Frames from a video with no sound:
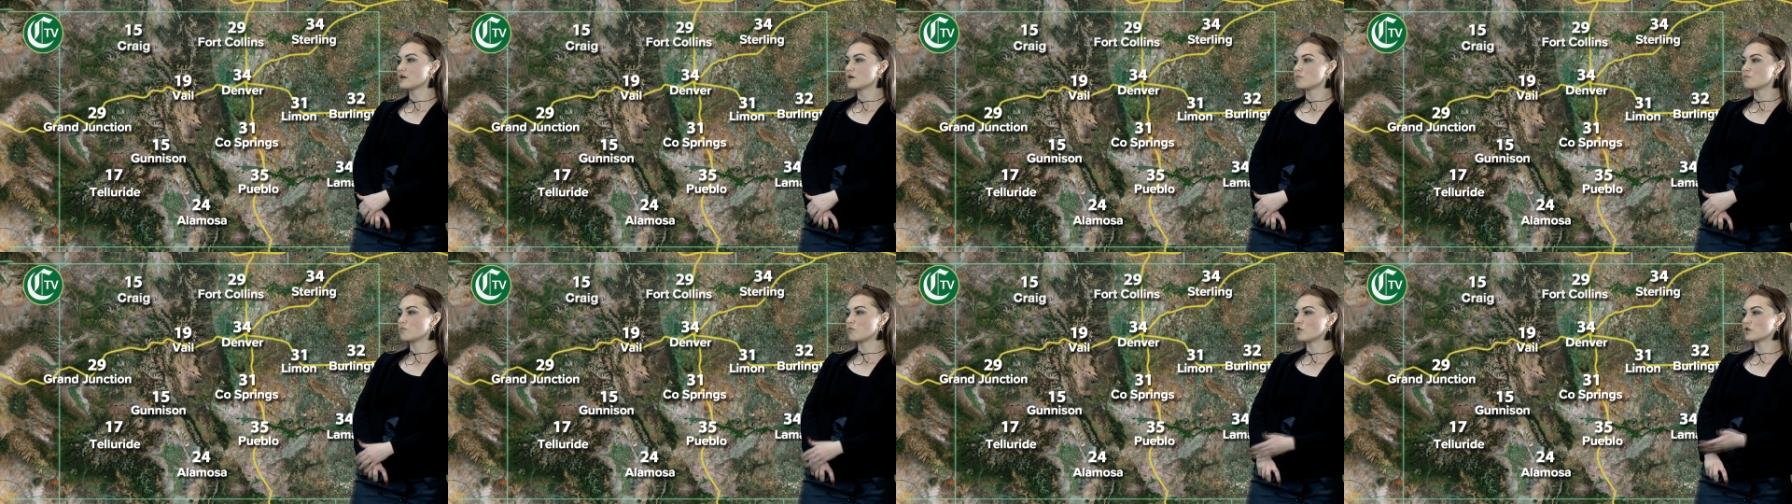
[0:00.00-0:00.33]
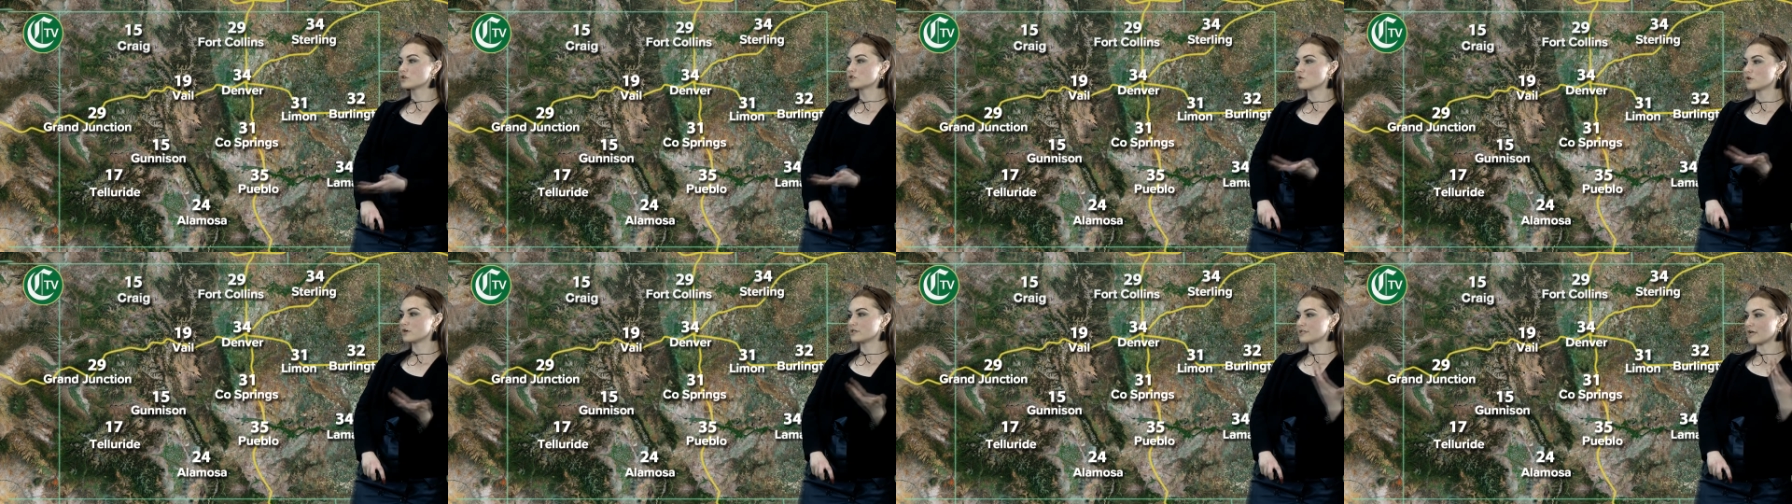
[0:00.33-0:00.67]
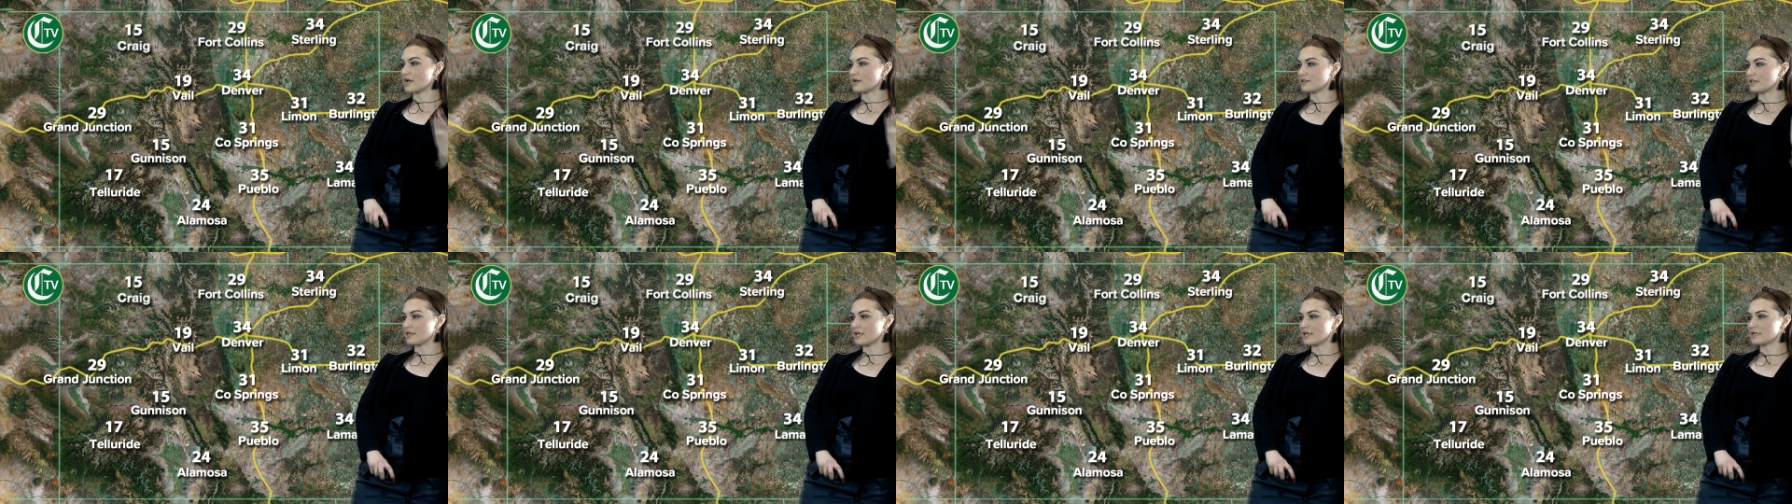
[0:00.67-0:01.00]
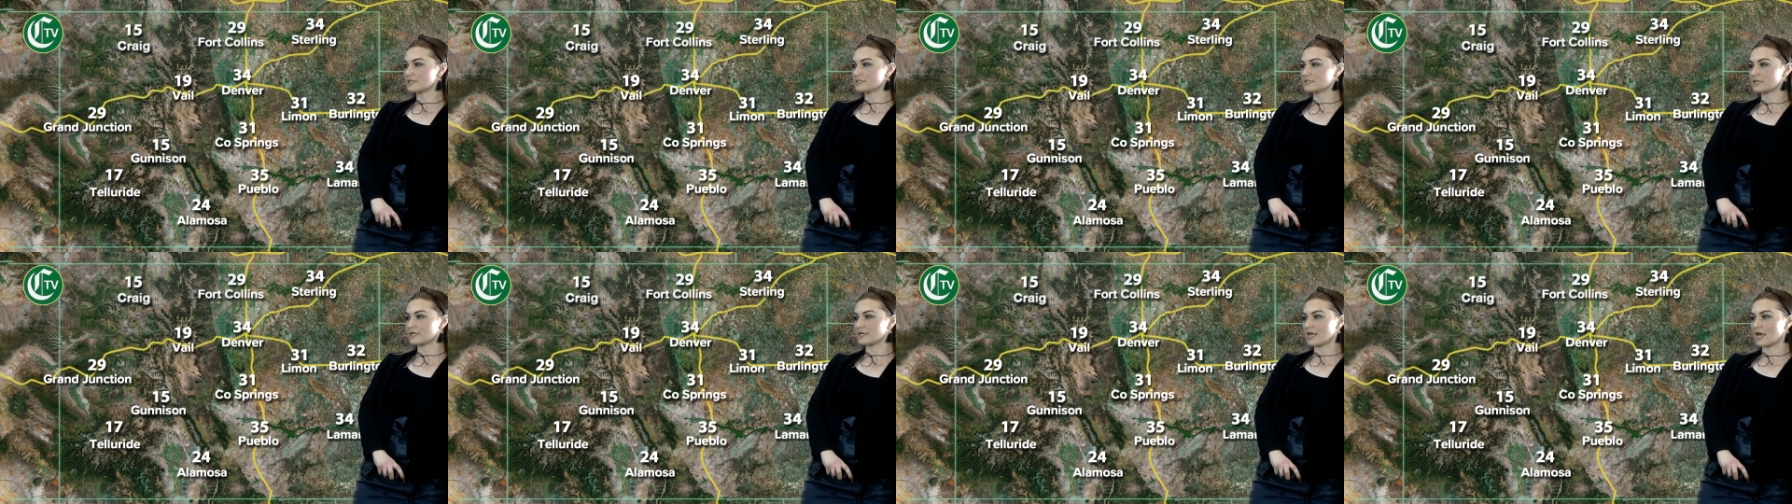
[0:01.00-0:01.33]
More towards out the
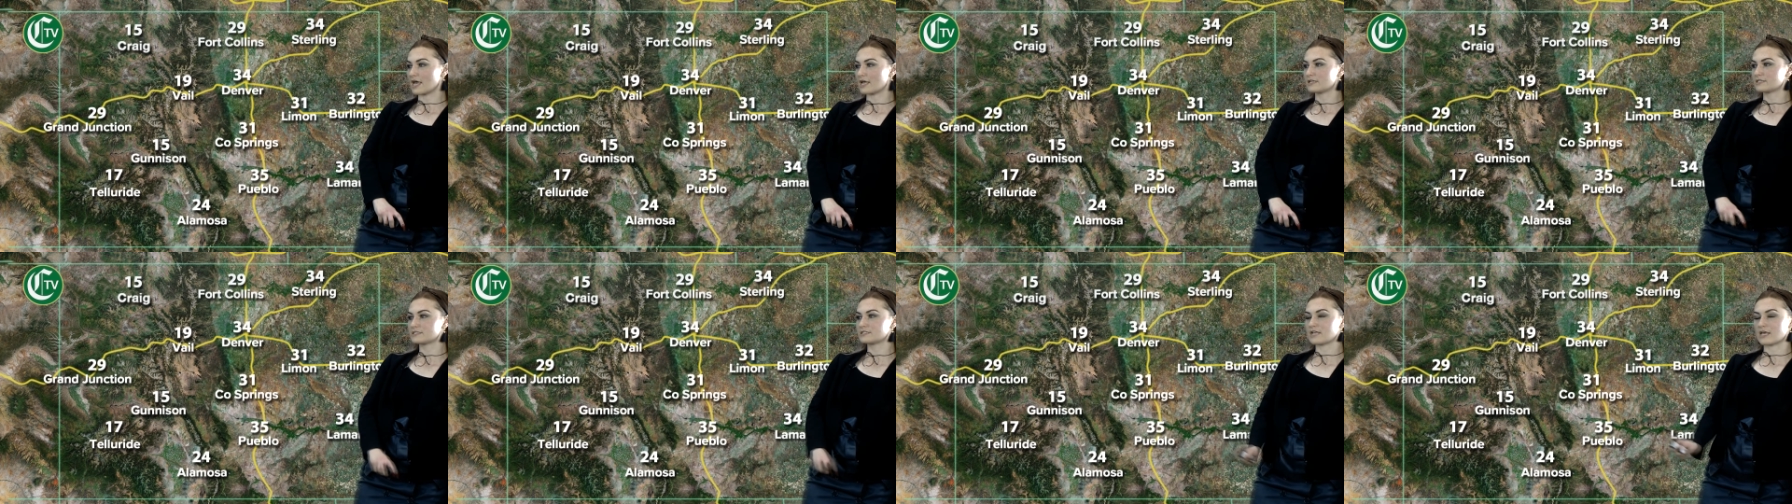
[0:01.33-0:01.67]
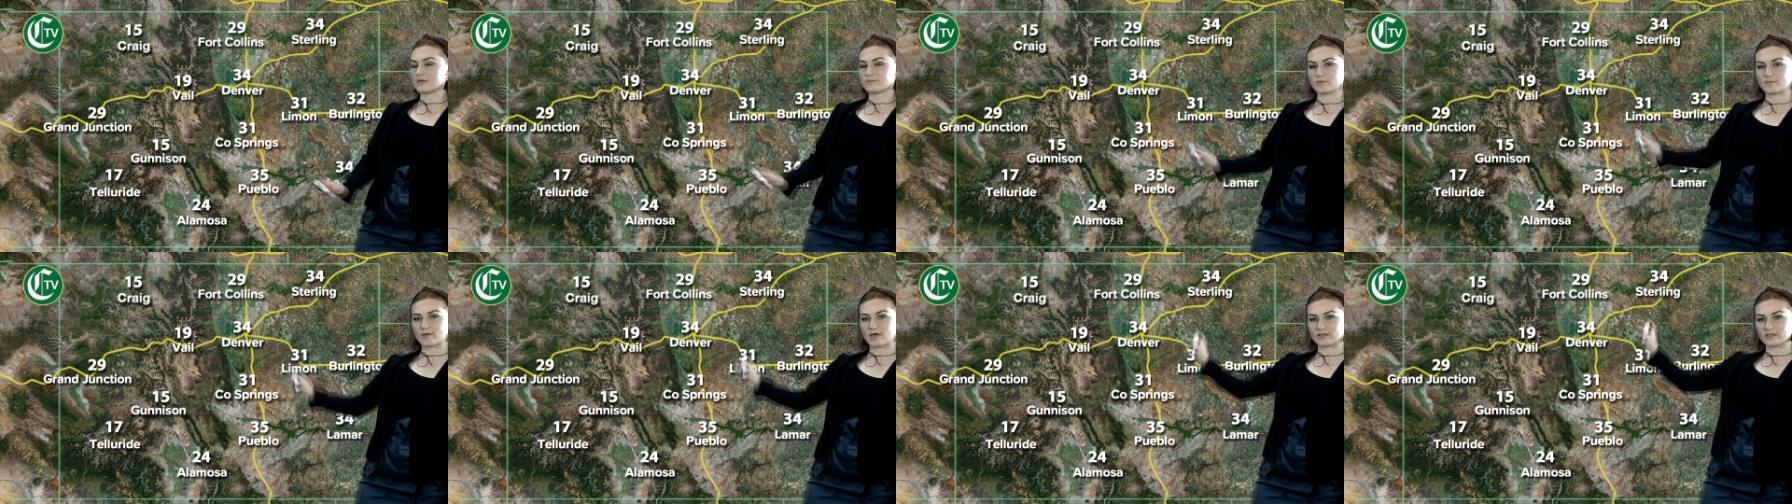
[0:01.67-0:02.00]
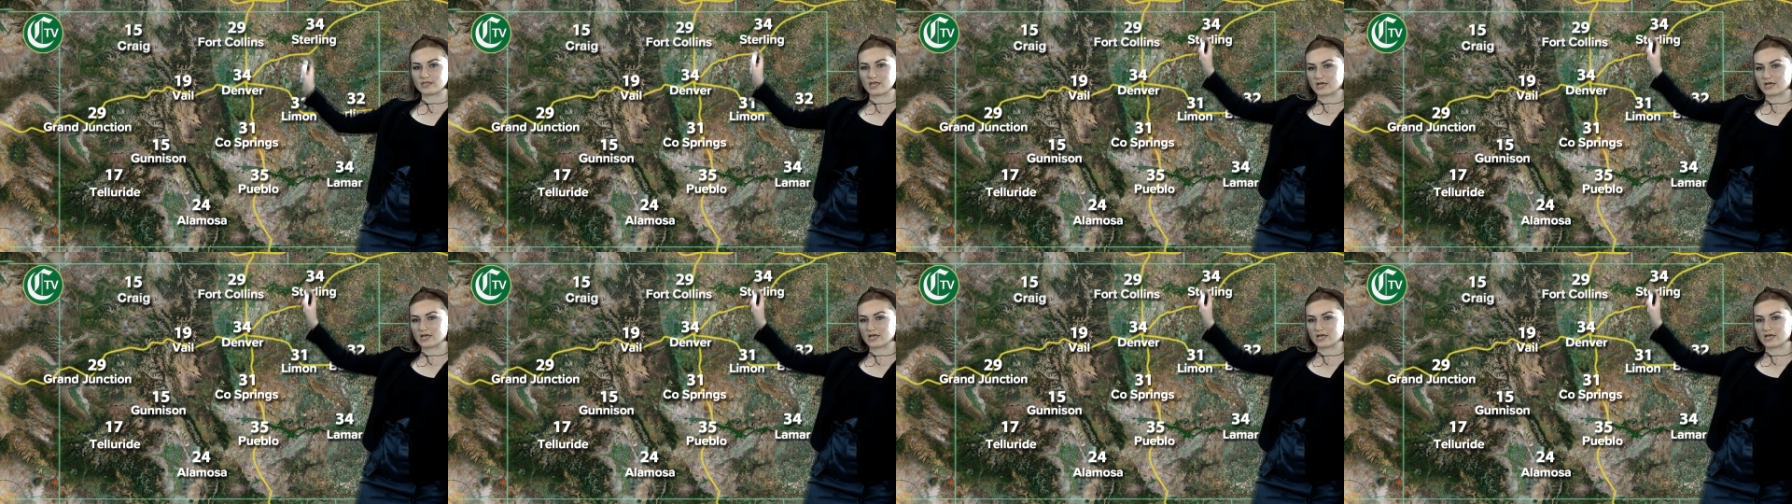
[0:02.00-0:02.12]
east again, same about the